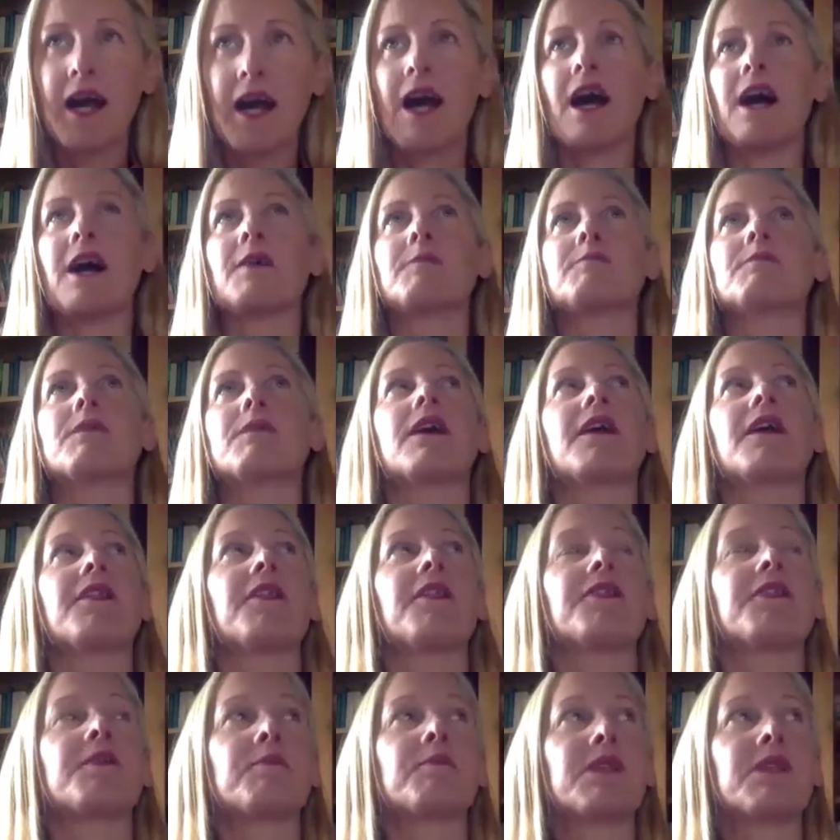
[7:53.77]

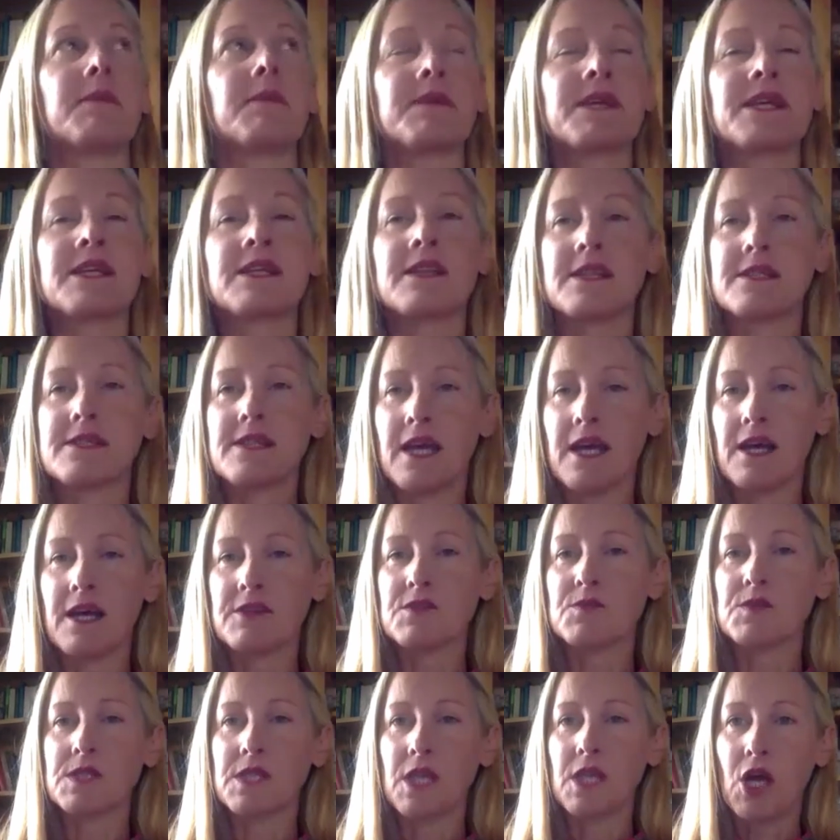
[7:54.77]
The plumbing in this
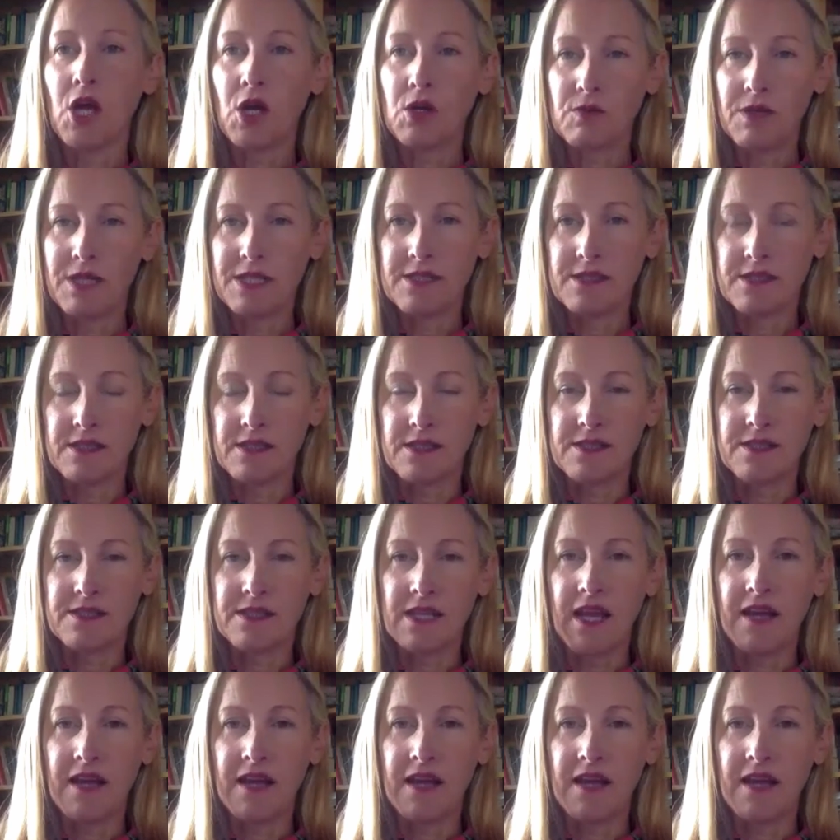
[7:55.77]
house was horrendous,